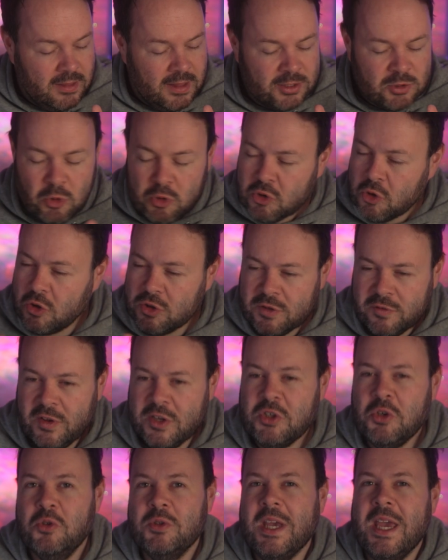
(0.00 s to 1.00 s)
There's all sorts of
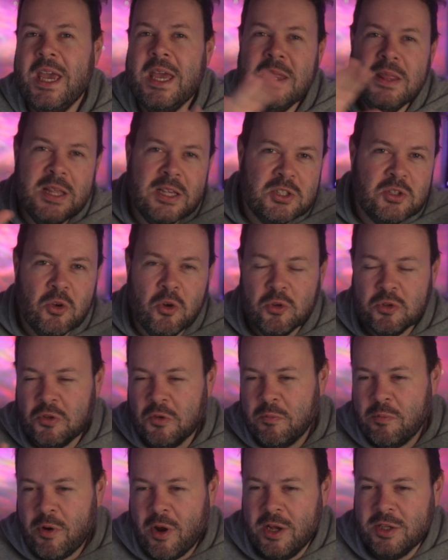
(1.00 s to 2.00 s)
issues in this sort
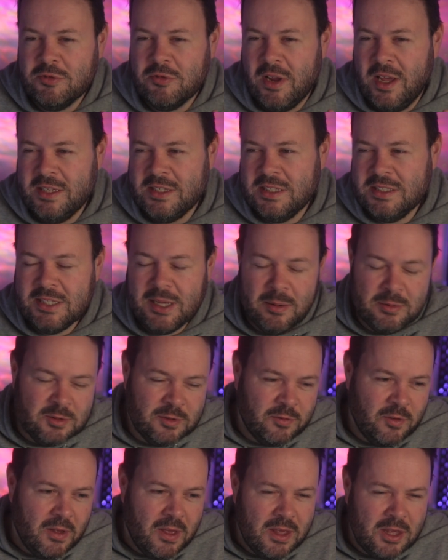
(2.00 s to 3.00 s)
of price range in terms
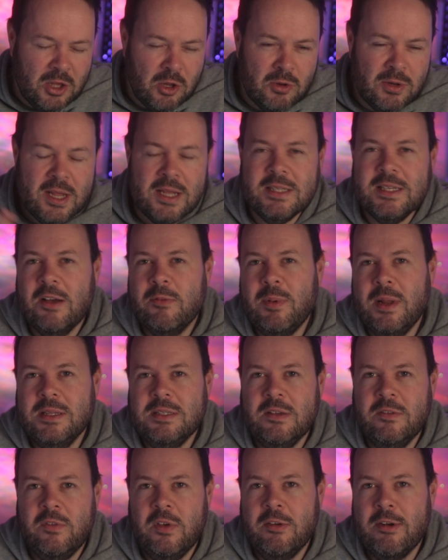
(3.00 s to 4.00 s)
of you need to have
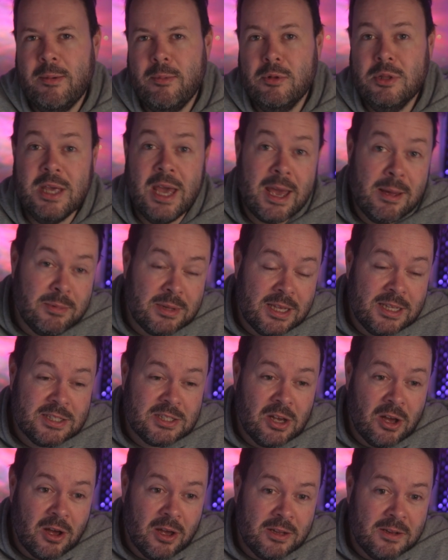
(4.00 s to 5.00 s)
plenty of VRAM on the AMD
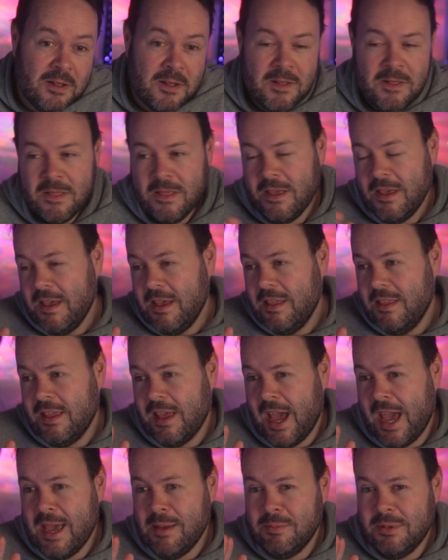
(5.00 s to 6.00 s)
side. The
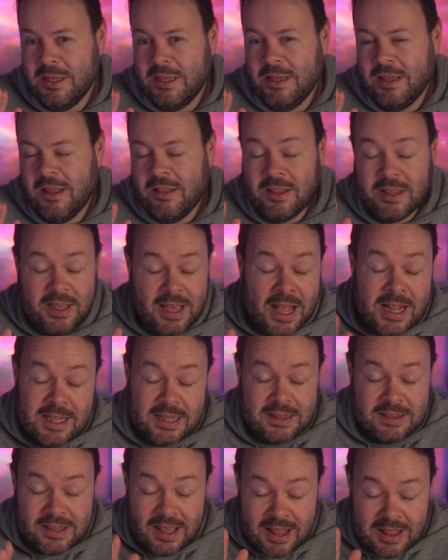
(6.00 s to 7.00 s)
AMD, the in,
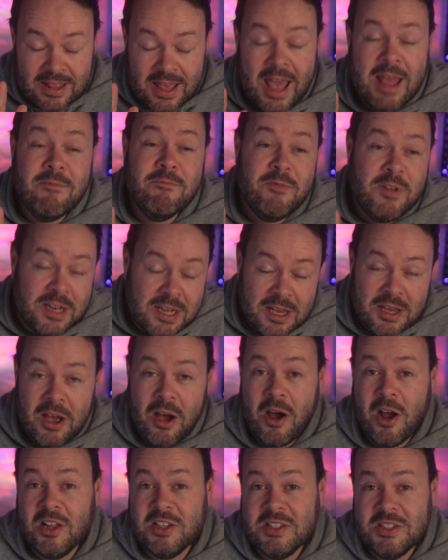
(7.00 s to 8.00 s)
the Nvidia
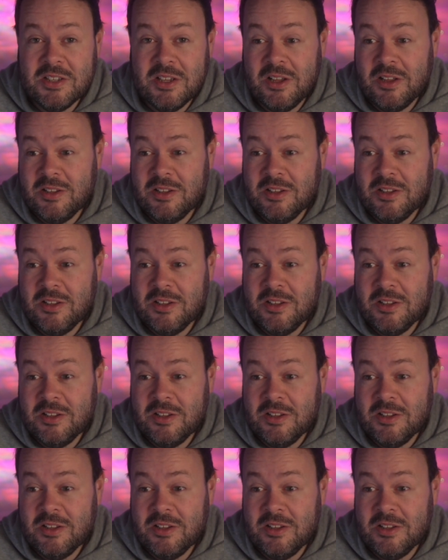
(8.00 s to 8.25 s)
cards